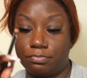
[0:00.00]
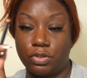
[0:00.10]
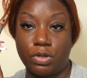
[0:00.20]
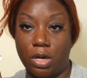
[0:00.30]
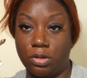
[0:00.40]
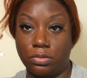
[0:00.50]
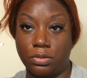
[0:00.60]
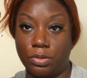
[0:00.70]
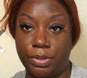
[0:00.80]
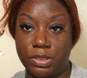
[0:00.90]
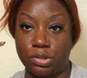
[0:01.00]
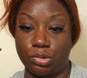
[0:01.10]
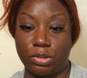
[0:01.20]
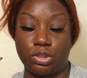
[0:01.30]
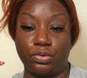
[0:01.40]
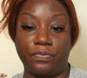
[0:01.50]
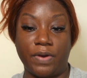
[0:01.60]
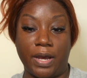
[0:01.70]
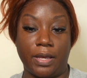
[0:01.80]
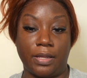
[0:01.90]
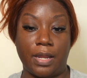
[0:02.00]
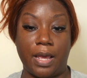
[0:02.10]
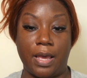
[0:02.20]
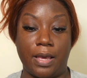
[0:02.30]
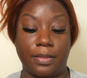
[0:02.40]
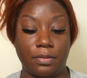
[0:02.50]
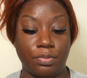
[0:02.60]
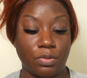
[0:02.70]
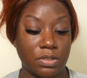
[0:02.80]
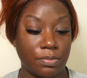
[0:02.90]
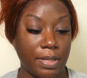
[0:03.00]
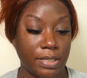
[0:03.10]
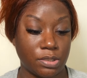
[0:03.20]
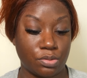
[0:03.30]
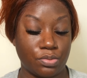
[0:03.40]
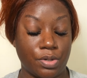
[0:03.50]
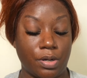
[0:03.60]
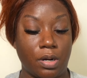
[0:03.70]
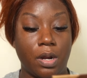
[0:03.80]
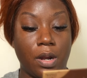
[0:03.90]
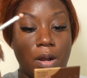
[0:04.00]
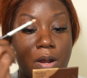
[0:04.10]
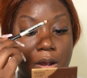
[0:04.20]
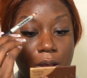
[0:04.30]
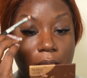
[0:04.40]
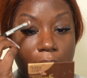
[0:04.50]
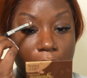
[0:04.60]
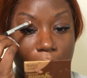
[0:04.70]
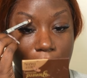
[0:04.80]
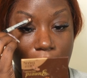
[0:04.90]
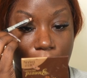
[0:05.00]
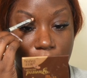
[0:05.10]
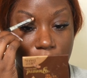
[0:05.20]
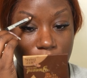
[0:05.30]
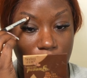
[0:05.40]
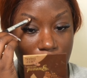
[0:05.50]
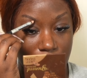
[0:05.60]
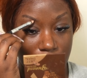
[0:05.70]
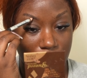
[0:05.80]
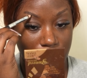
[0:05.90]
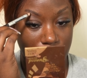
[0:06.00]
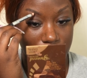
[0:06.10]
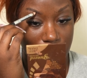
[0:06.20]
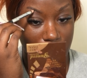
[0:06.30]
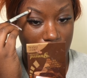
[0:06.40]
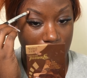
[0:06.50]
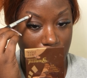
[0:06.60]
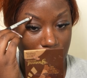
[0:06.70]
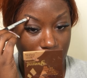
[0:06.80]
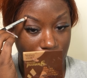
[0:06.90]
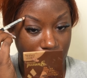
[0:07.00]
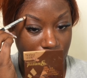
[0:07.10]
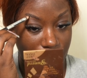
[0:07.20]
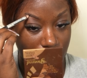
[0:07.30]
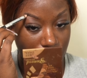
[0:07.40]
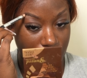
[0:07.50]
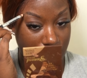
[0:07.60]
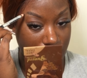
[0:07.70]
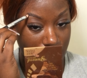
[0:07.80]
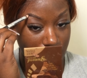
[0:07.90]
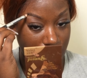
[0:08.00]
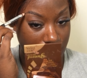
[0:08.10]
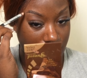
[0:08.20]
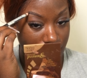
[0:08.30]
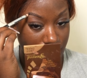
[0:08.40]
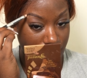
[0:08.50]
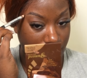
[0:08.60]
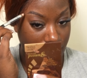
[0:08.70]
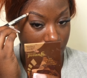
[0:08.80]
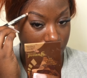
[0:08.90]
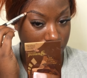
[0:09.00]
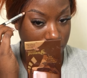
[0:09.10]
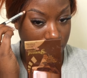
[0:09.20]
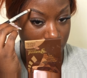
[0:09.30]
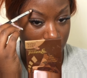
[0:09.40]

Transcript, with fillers: you know, little pencil that you find at the beauty supply store. And I'm going to just take this and fill in my brows.